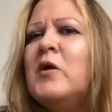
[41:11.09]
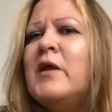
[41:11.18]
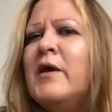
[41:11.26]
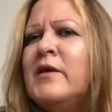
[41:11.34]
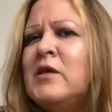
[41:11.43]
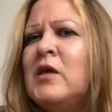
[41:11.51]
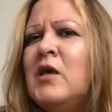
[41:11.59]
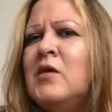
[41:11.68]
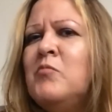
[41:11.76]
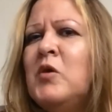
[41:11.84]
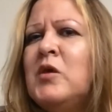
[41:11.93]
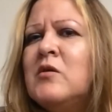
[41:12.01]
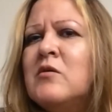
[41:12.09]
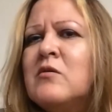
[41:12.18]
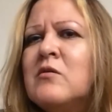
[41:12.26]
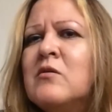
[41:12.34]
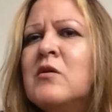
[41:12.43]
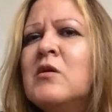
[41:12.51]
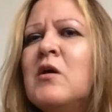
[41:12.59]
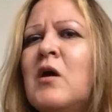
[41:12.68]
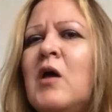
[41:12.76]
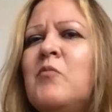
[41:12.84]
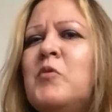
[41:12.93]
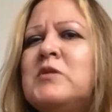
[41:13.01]
when I came here,
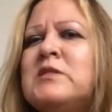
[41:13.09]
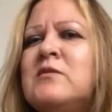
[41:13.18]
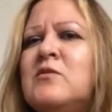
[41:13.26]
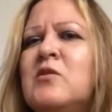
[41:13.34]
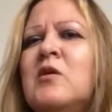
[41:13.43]
I mean,